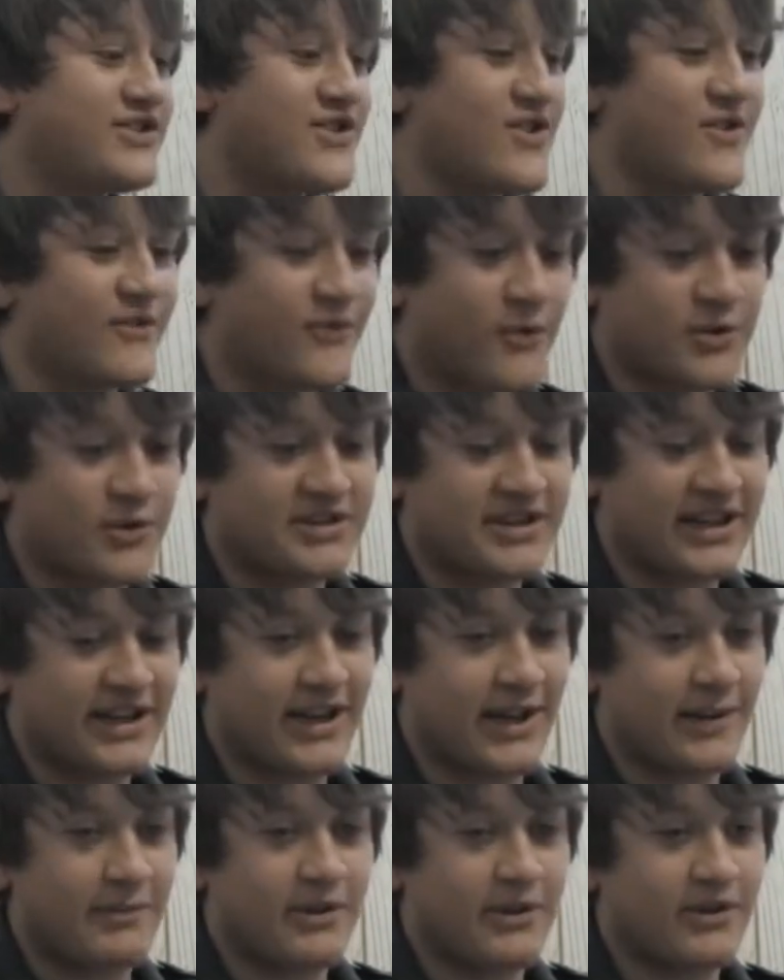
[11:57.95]
turned
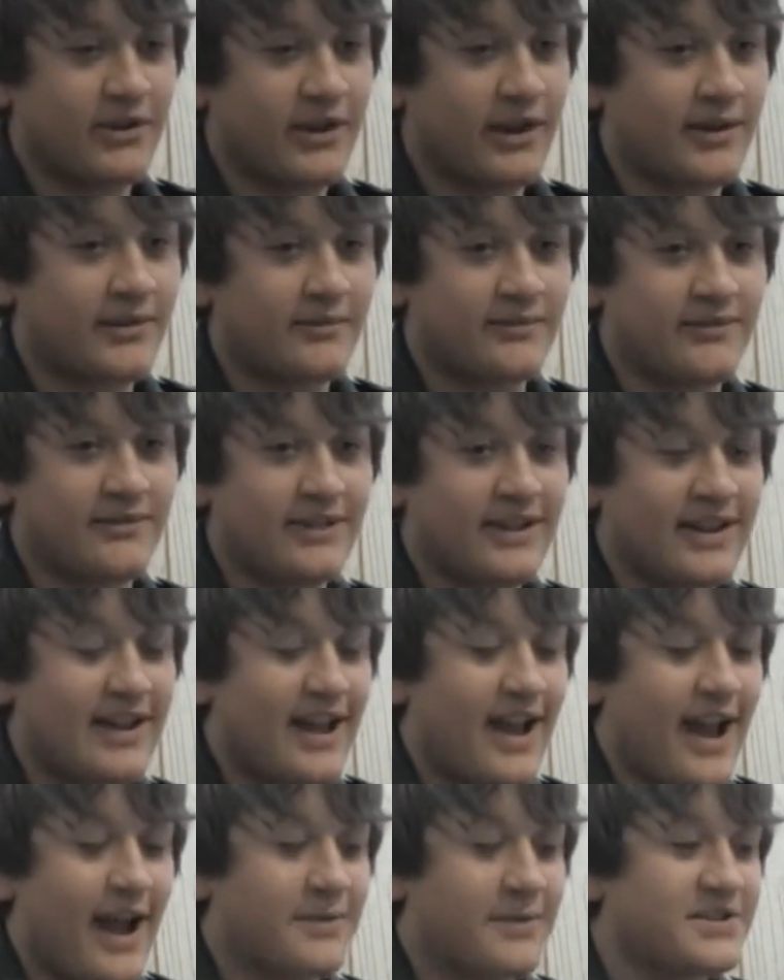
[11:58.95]
14, and
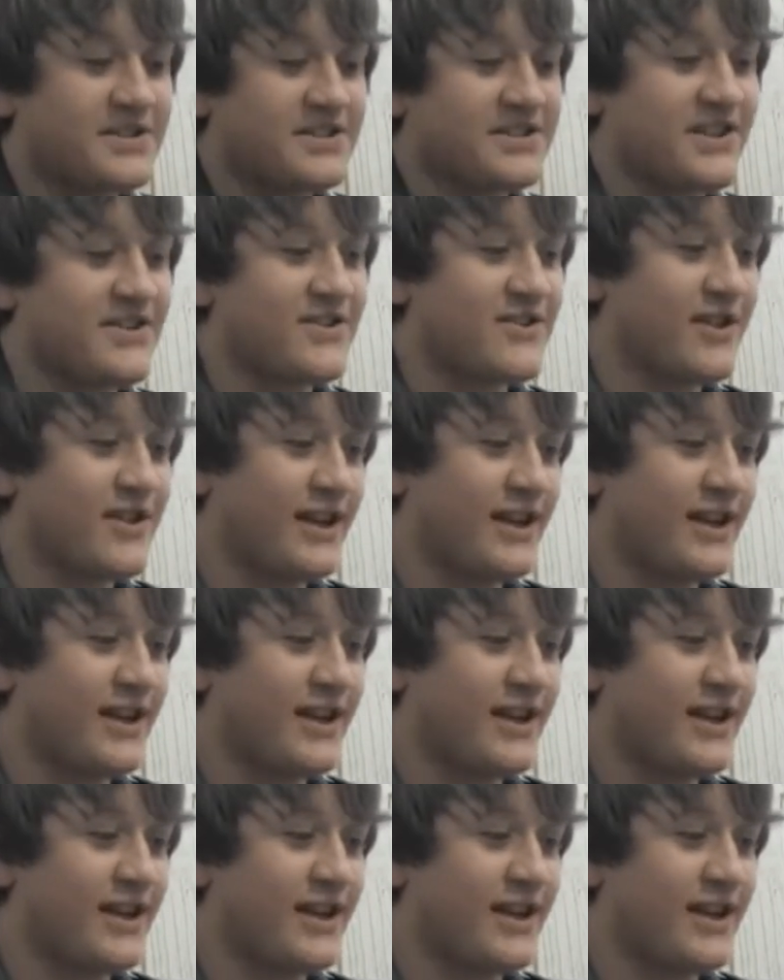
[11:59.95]
I'm just sitting there